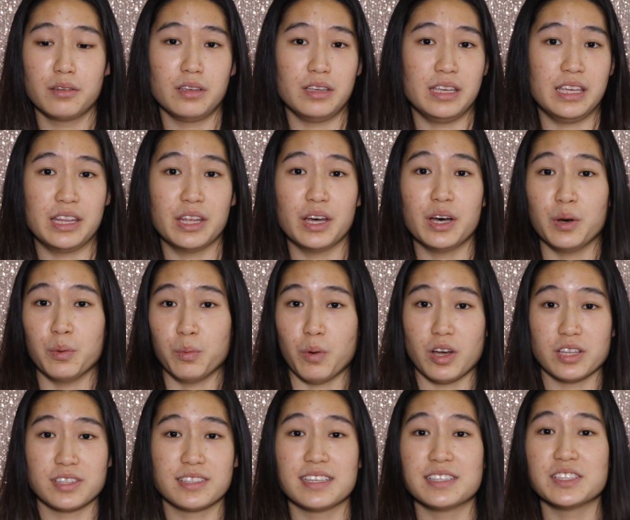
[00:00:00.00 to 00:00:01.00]
either a
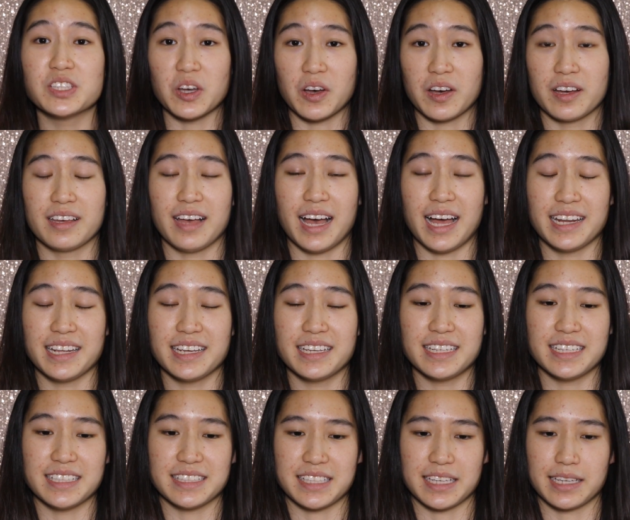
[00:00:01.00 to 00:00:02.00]
Watsons or a
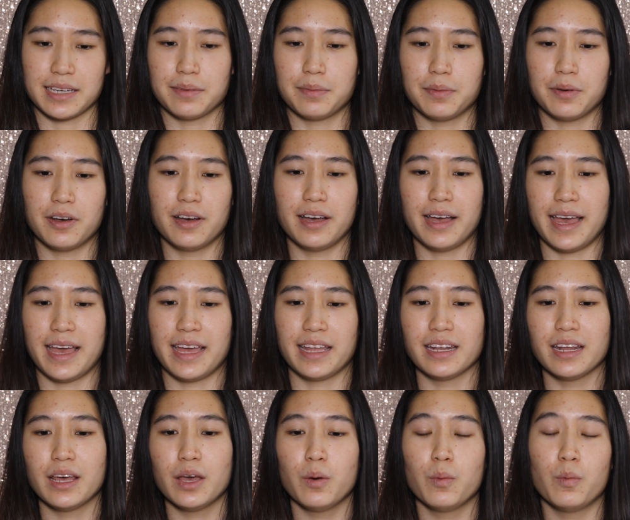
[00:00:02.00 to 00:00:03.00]
Guardian in Singapore,
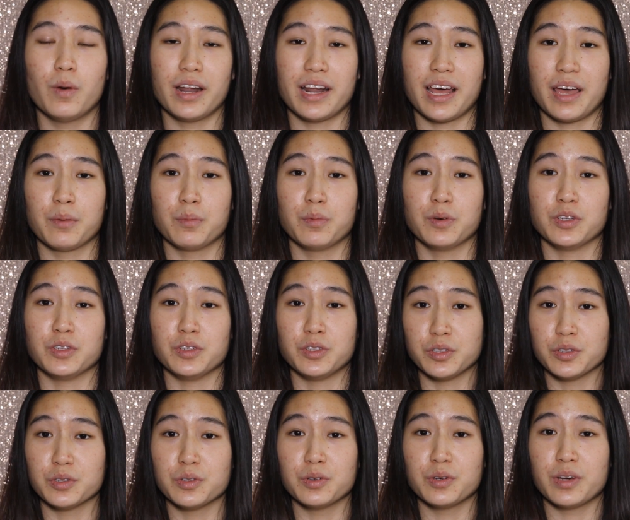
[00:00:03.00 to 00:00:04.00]
and what I would
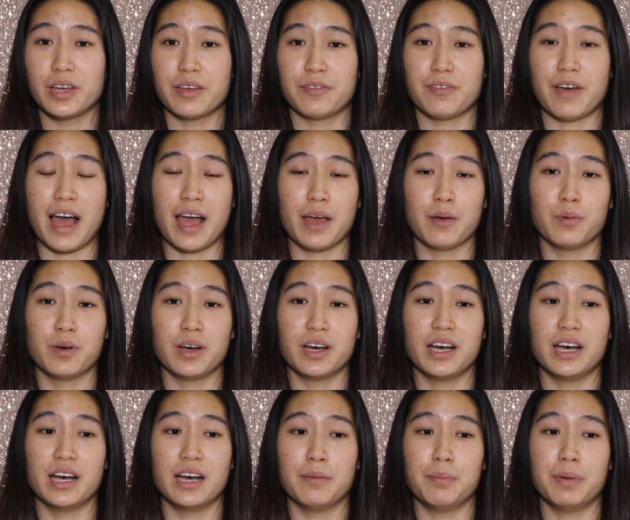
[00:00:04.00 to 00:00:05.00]
do if I
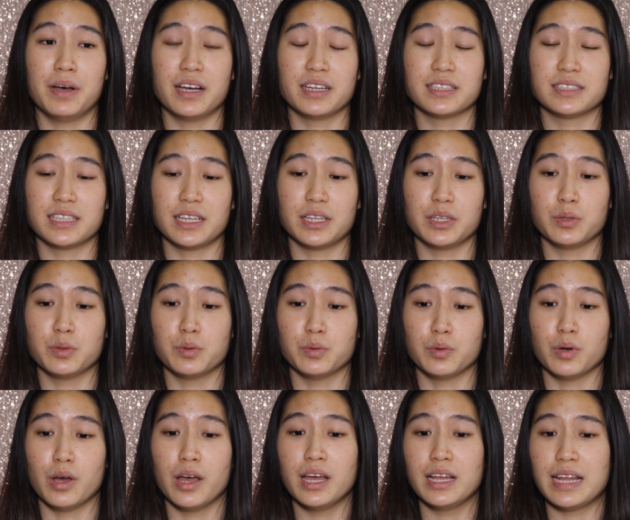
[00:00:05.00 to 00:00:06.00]
were a person
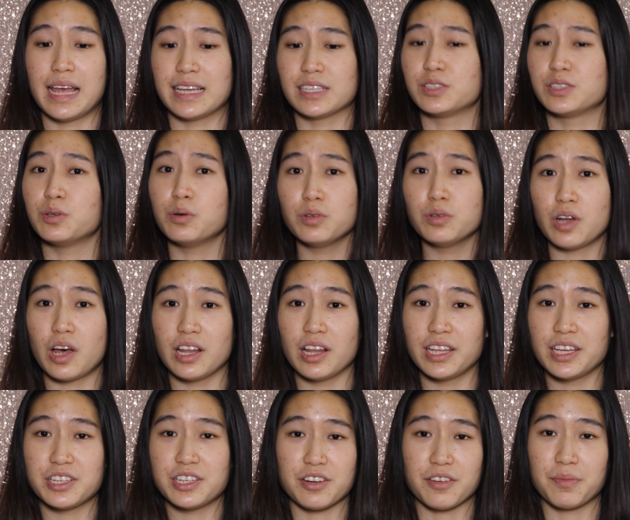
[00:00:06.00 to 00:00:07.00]
who has no
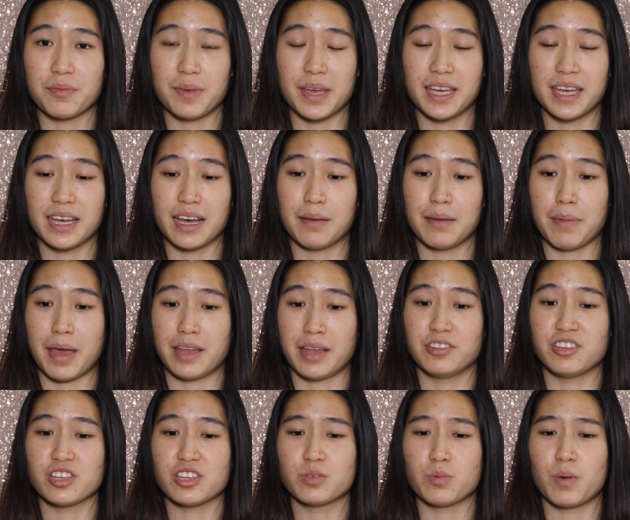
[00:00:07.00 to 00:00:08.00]
knowledge of makeup
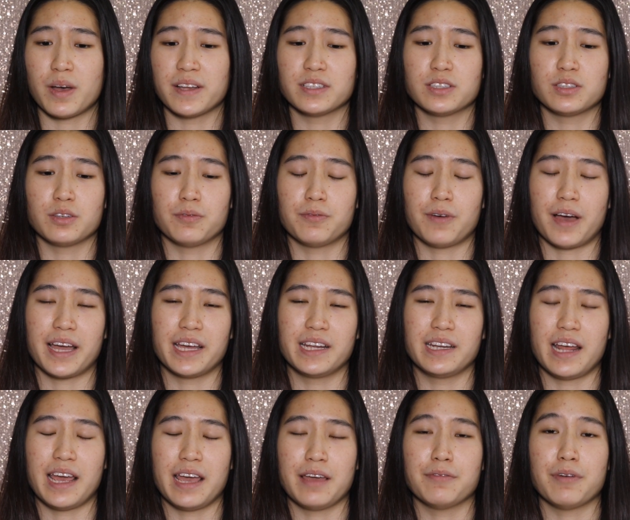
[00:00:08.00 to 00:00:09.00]
and just wants to
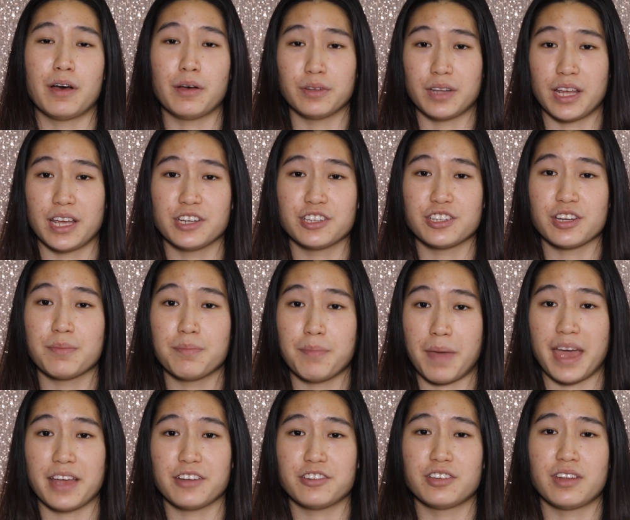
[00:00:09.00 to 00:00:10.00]
find a foundation
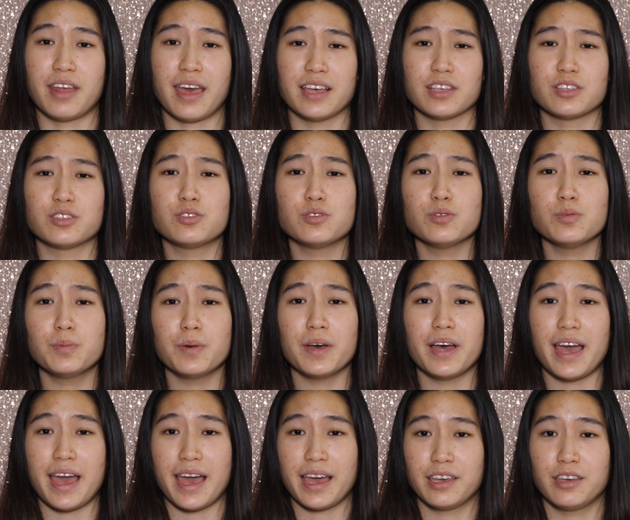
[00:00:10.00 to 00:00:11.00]
match that is
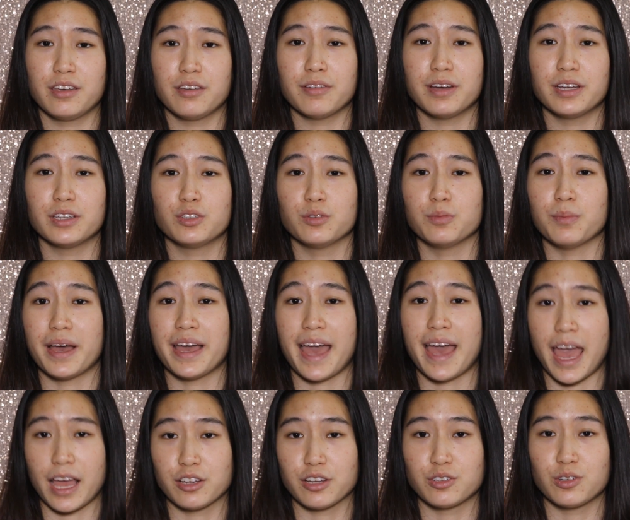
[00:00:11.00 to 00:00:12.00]
super accurate to my
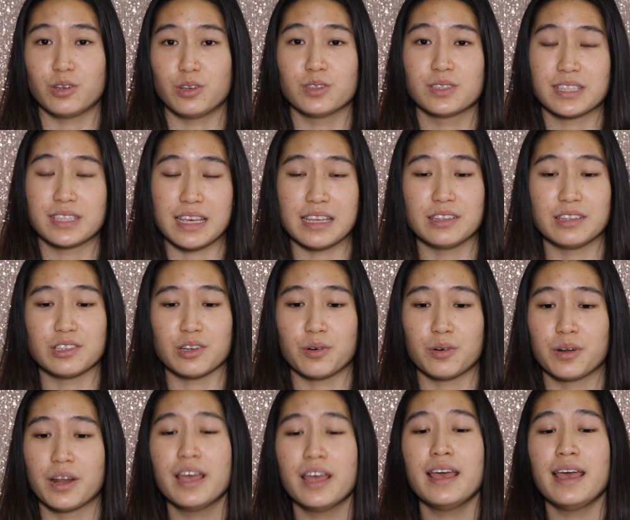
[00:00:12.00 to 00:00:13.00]
actual skin tone,